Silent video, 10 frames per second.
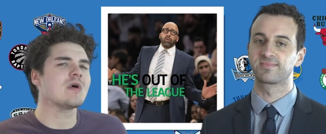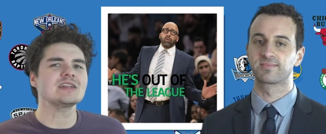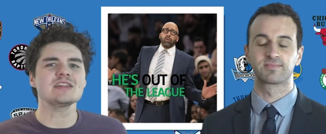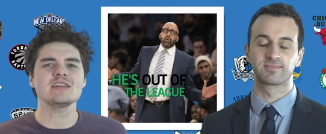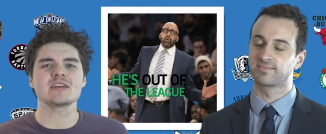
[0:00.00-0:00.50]
Speaker 1: what
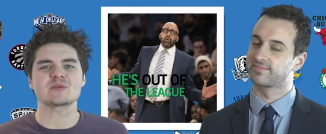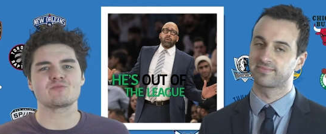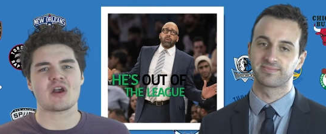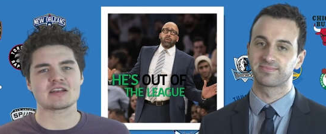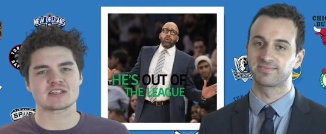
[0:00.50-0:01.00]
did the Knicks
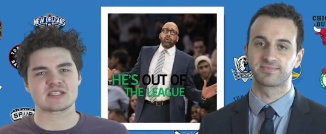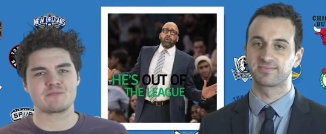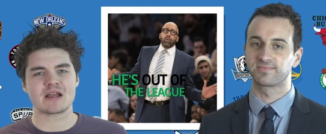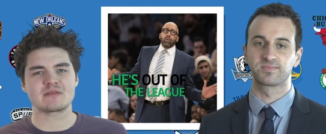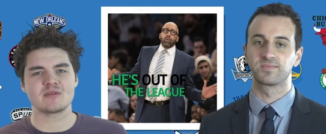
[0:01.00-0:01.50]
brass
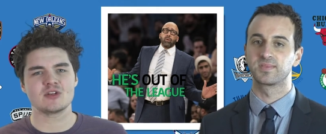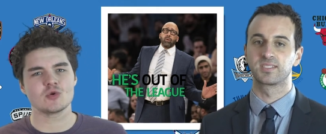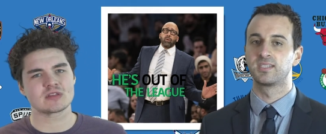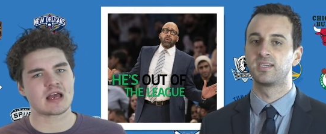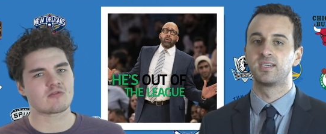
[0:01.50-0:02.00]
expect him to do
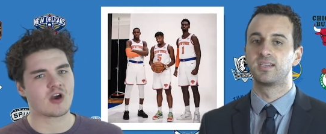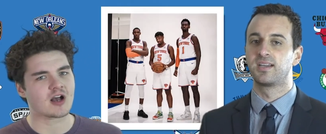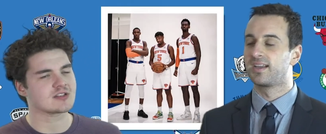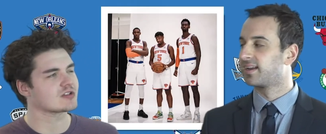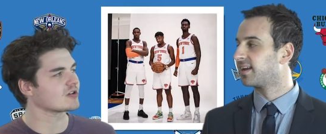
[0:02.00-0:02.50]
with that
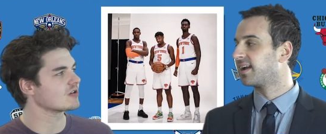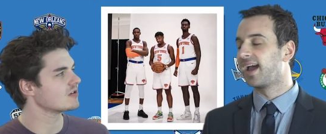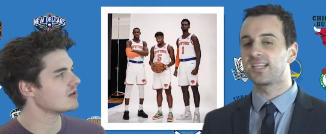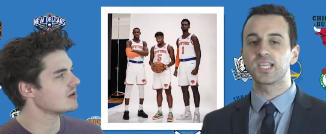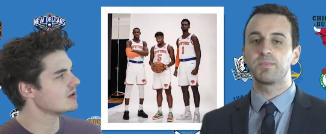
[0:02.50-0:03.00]
Speaker 2: roster?
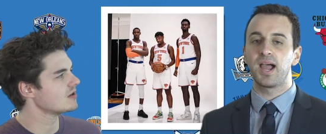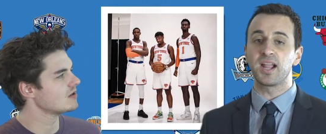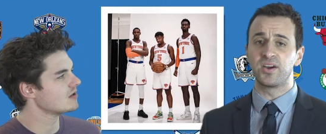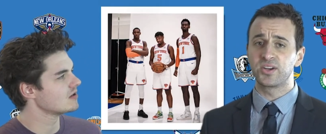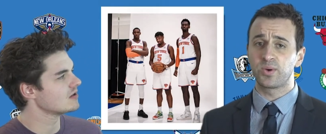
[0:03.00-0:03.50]
That's like buying
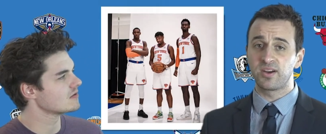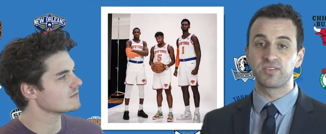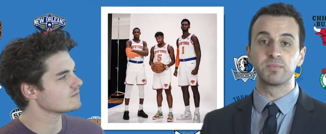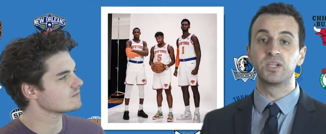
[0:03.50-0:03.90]
underwear from